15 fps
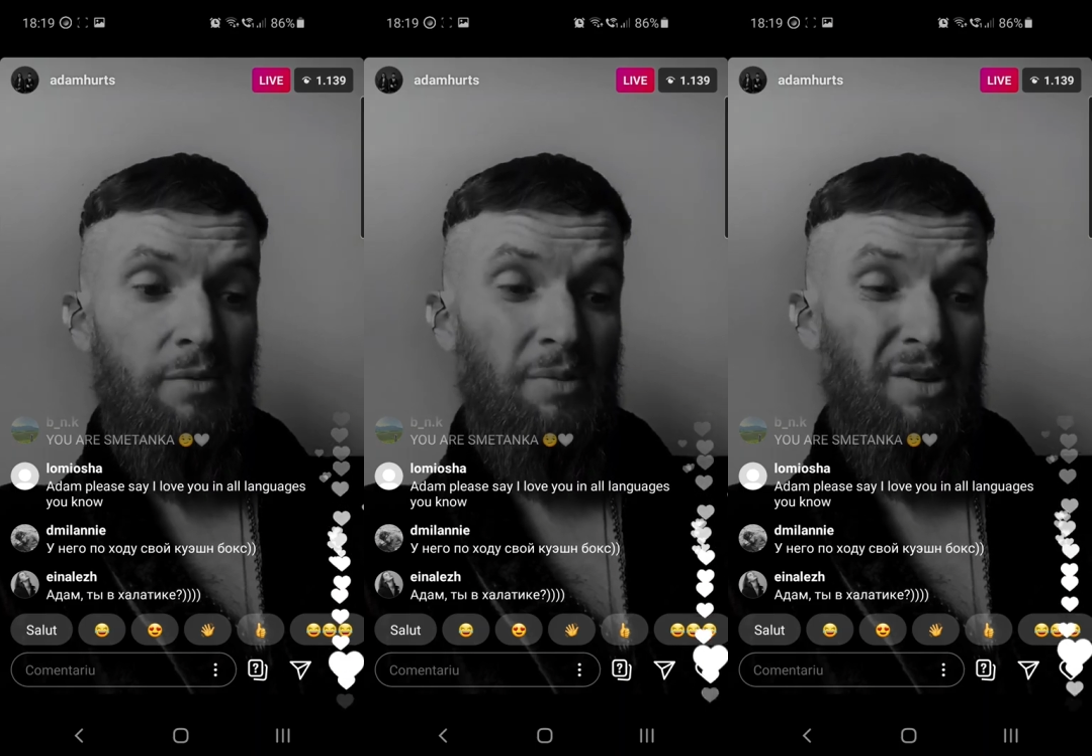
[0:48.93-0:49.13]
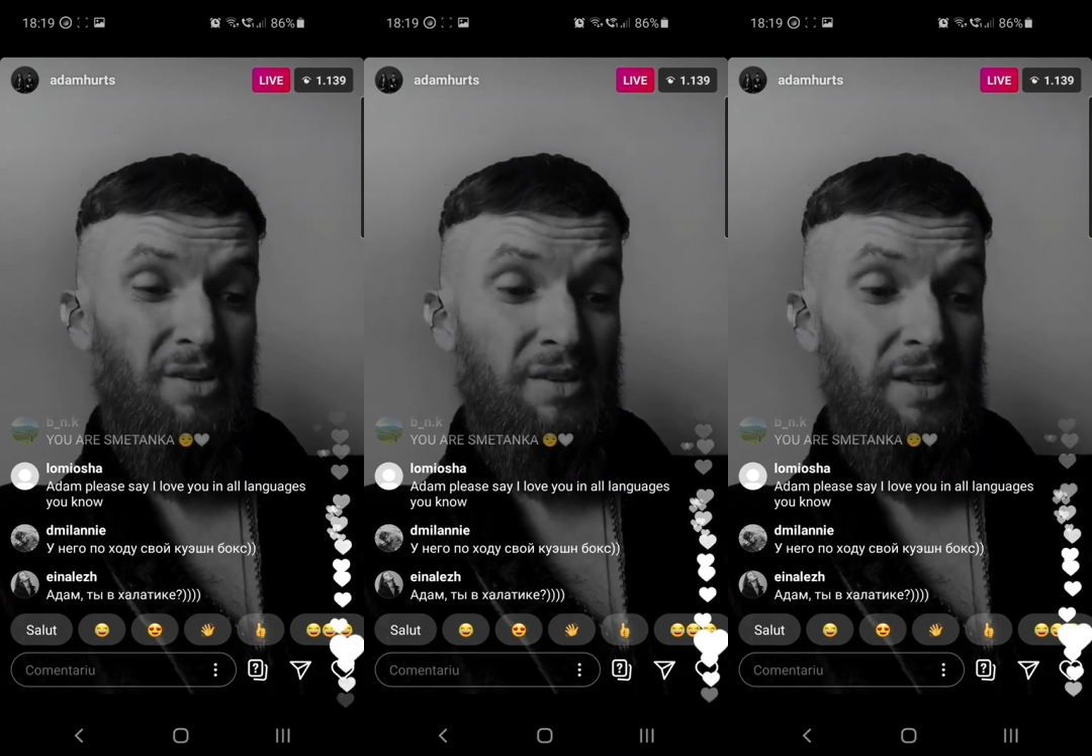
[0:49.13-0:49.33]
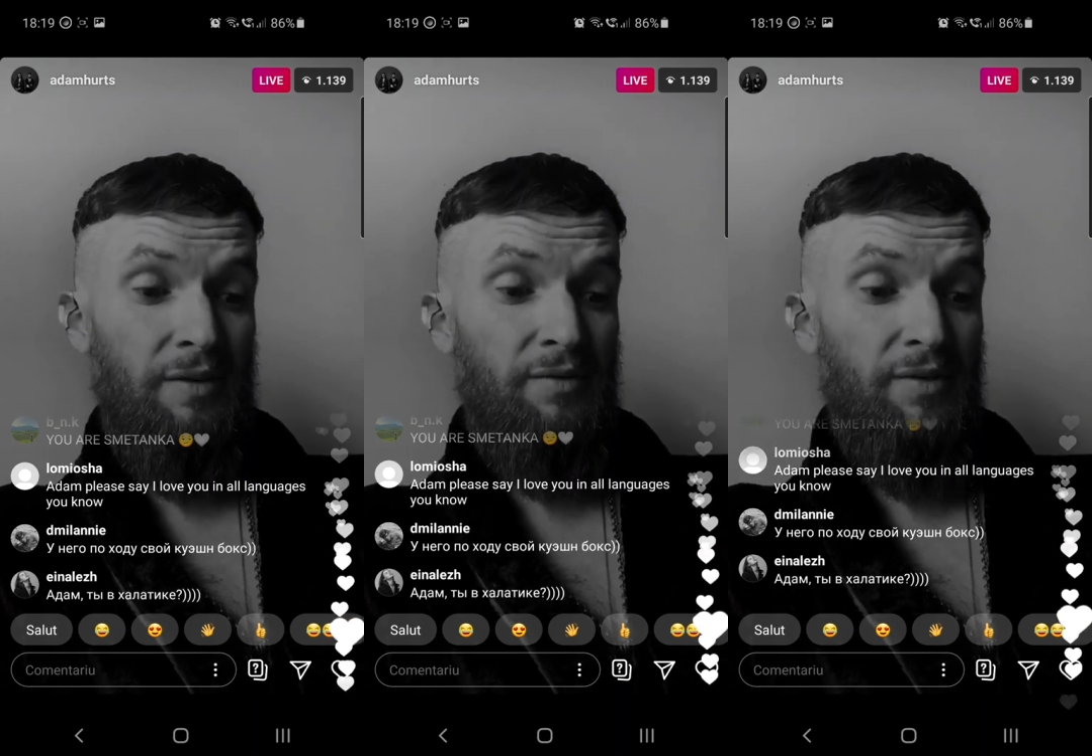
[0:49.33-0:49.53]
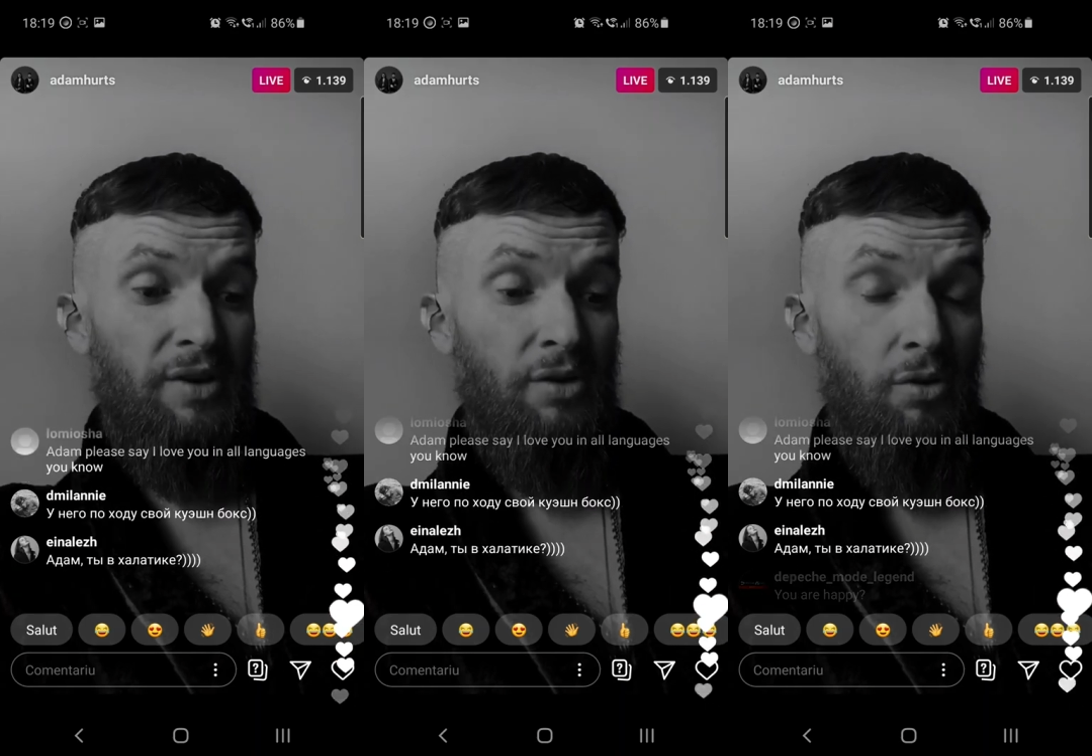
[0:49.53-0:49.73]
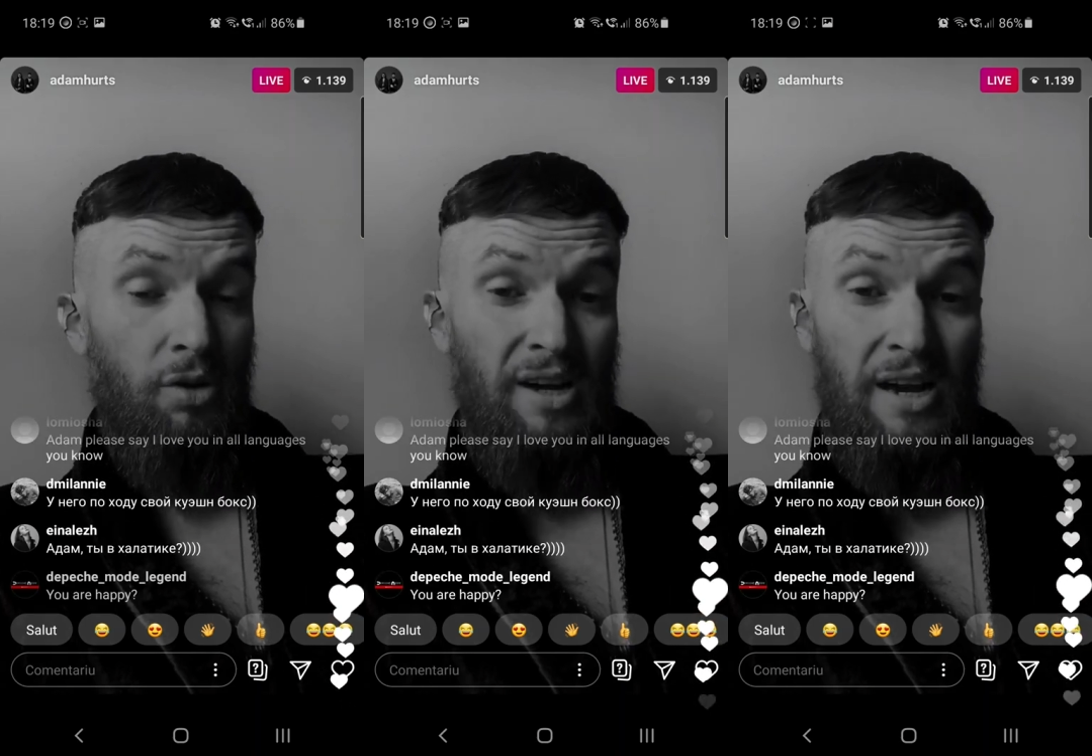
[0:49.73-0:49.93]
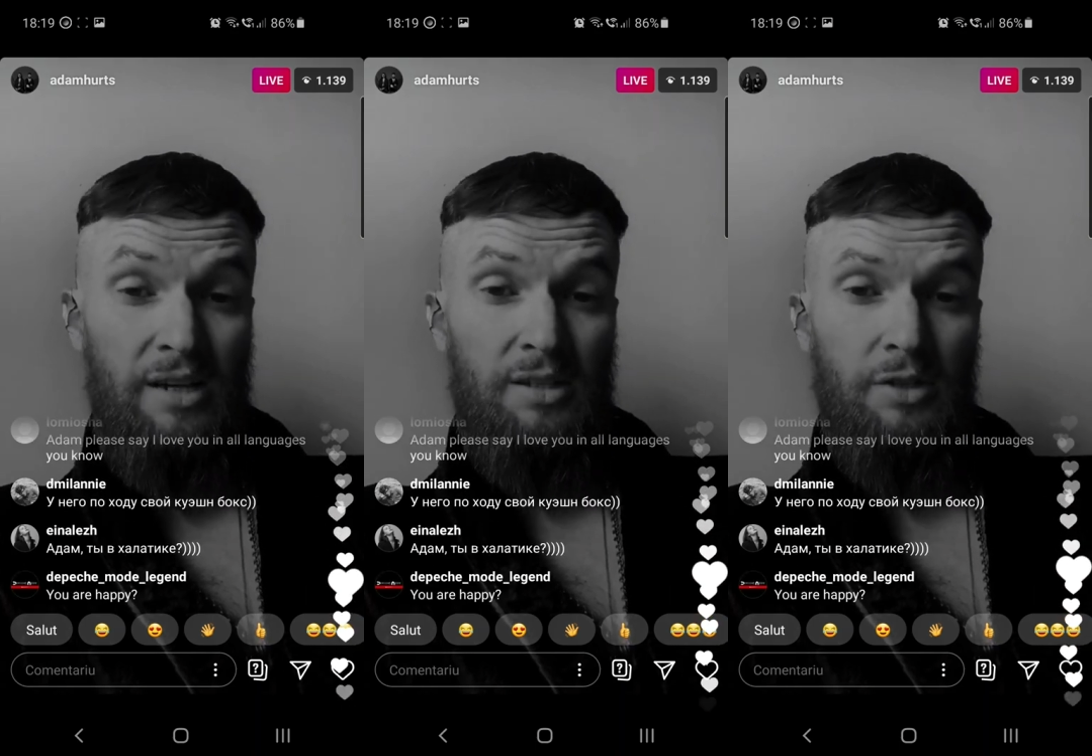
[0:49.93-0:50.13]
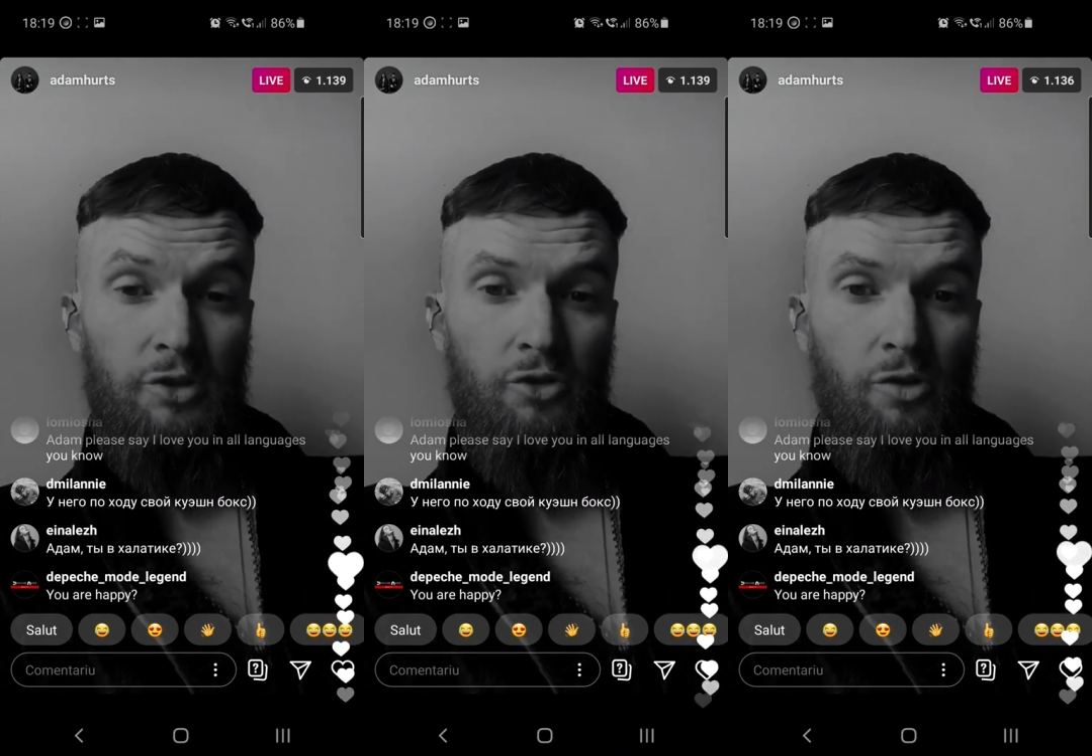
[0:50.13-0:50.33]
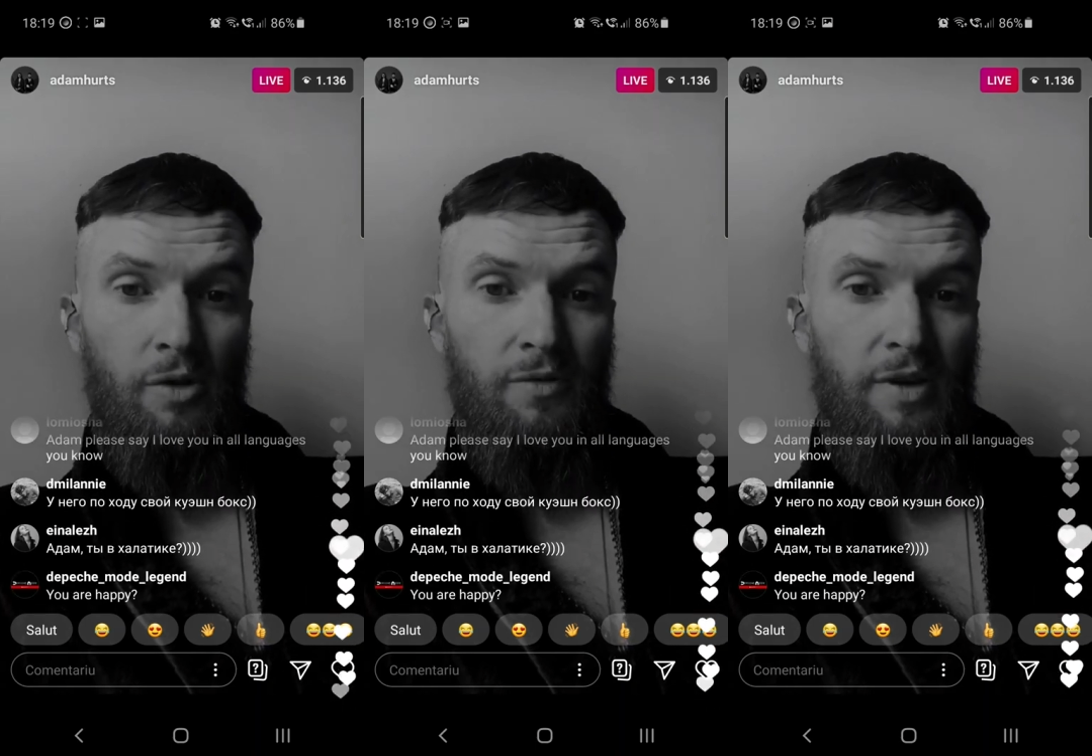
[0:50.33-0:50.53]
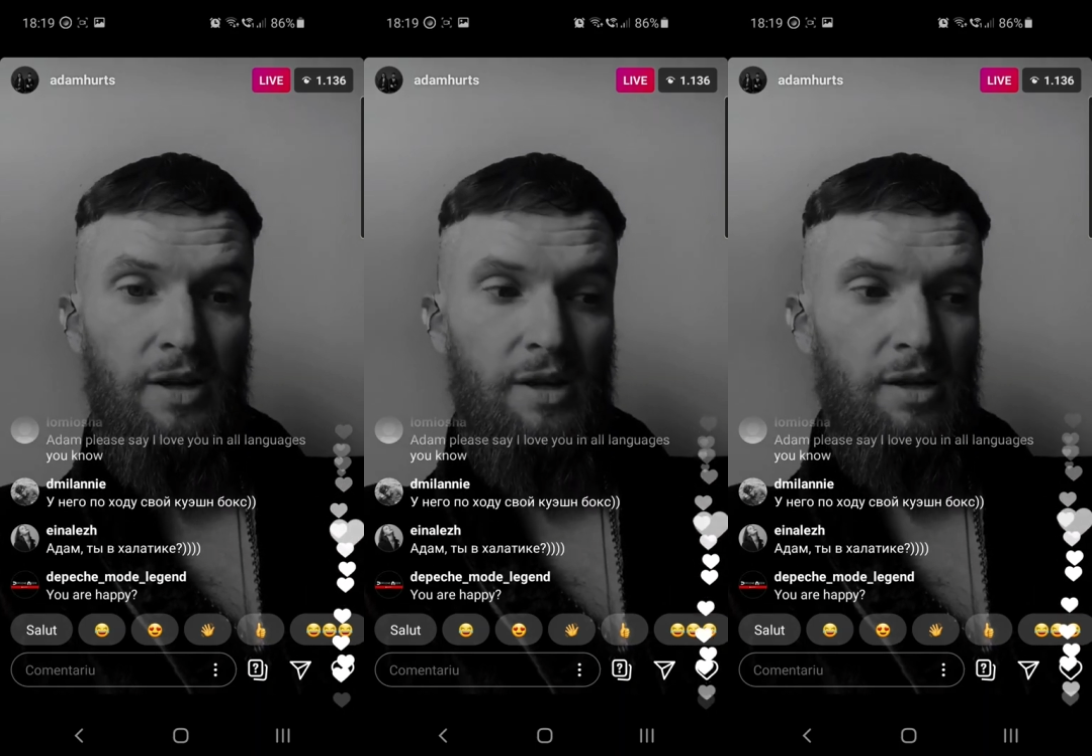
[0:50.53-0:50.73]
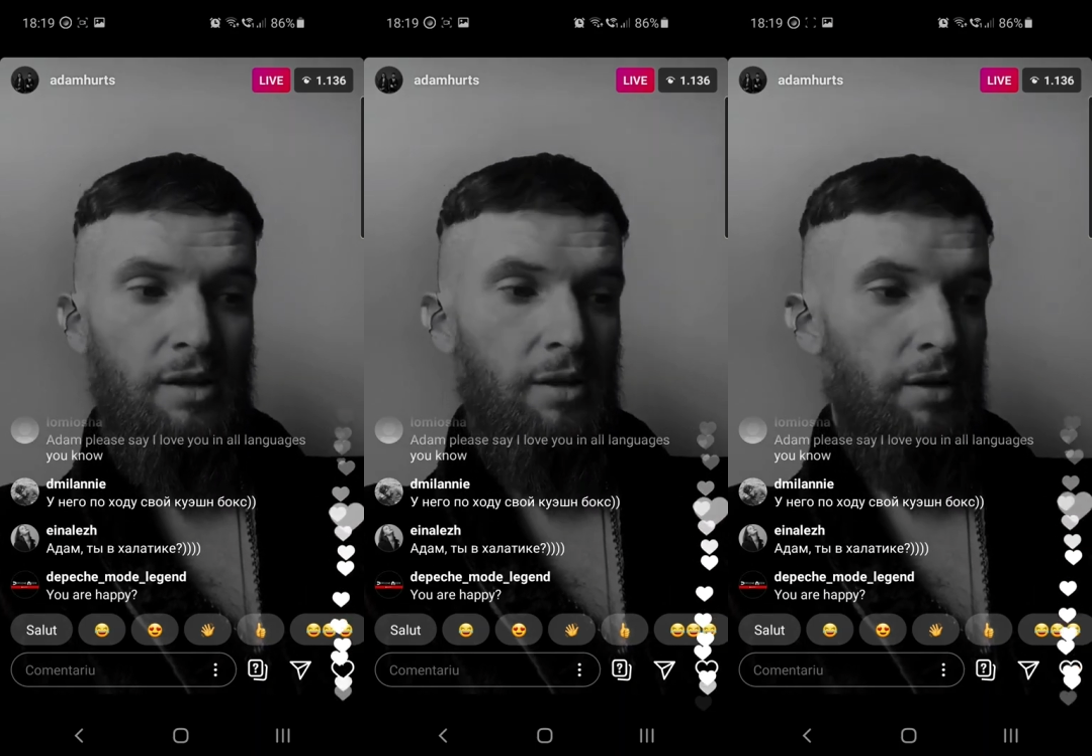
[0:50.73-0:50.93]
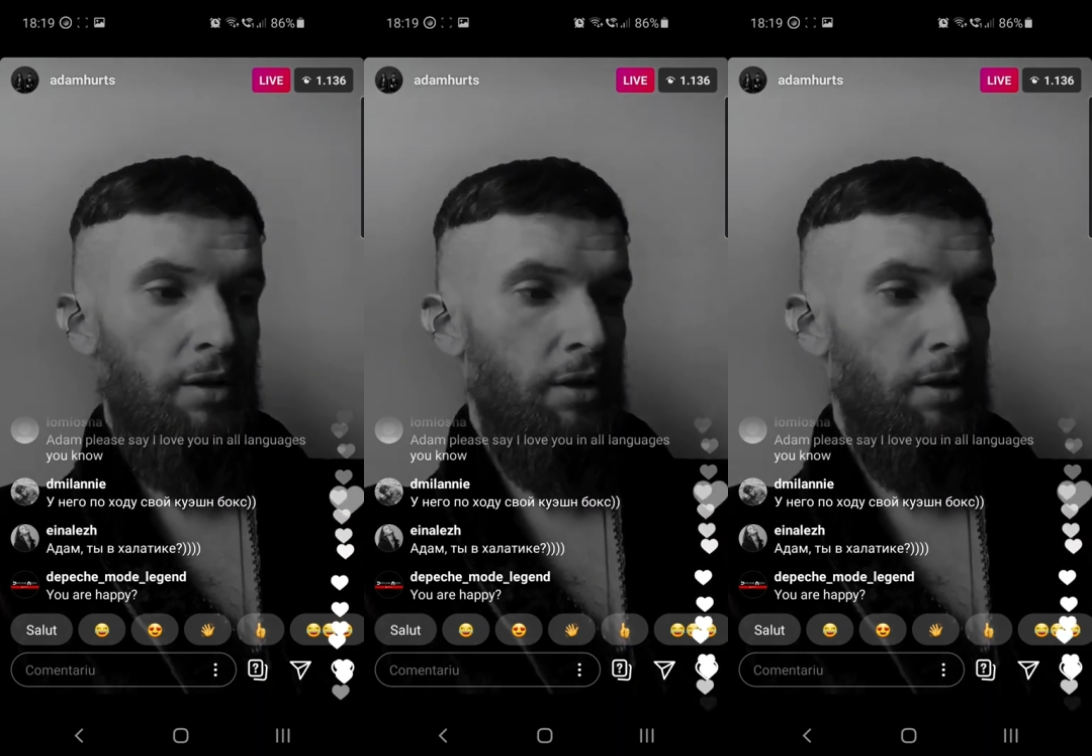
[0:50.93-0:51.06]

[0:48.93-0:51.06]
because they feel catastrophic.